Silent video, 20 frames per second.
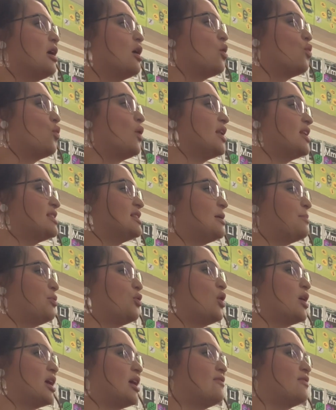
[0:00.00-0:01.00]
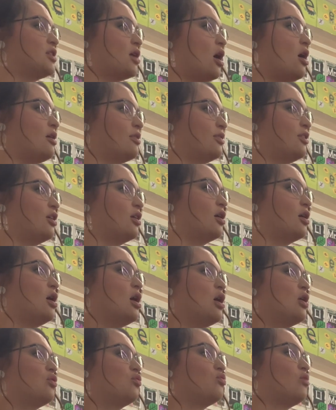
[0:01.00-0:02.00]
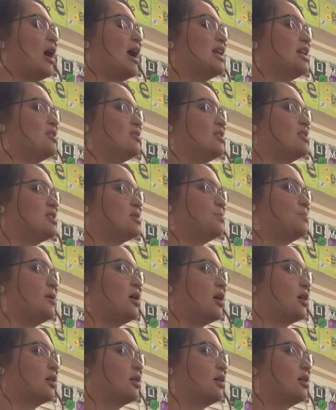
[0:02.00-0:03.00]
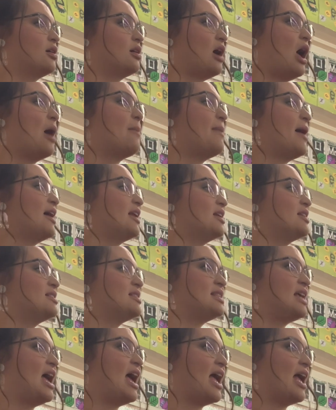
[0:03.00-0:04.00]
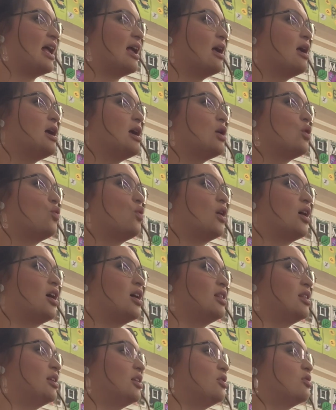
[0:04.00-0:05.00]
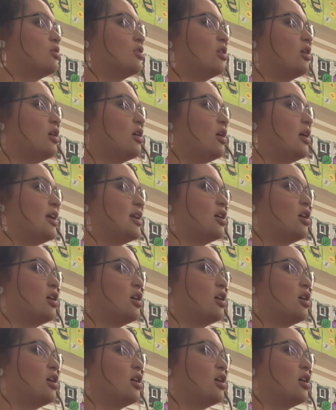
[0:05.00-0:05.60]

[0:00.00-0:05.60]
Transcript: what is the point of an author writing this book about a day where a little girl and